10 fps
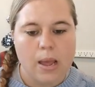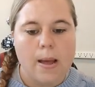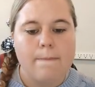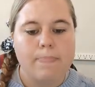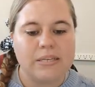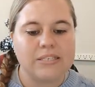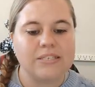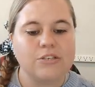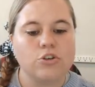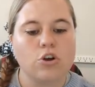Businesses
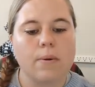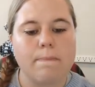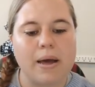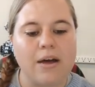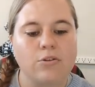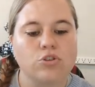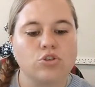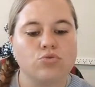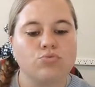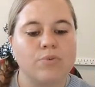are compelled to
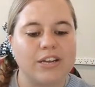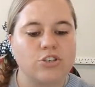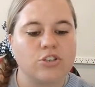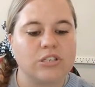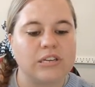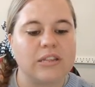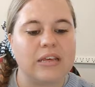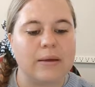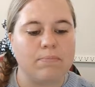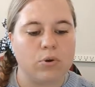register their
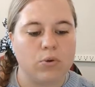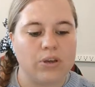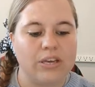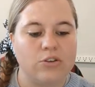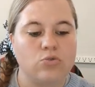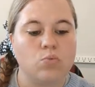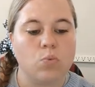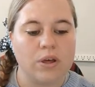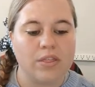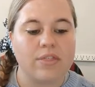employees
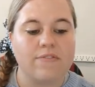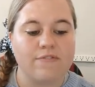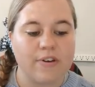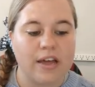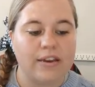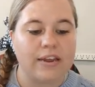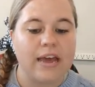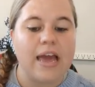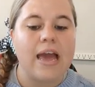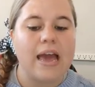with the fund
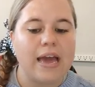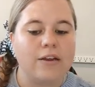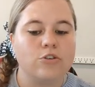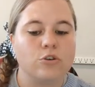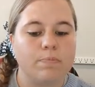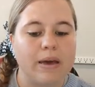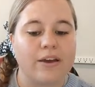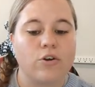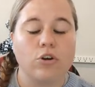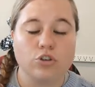and to pay
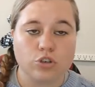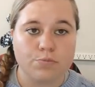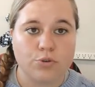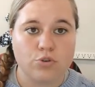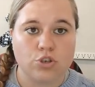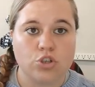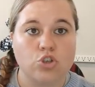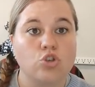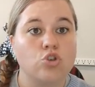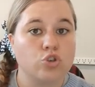contributions
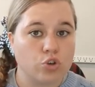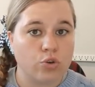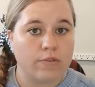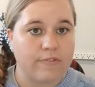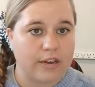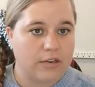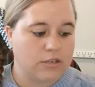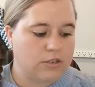to the fund.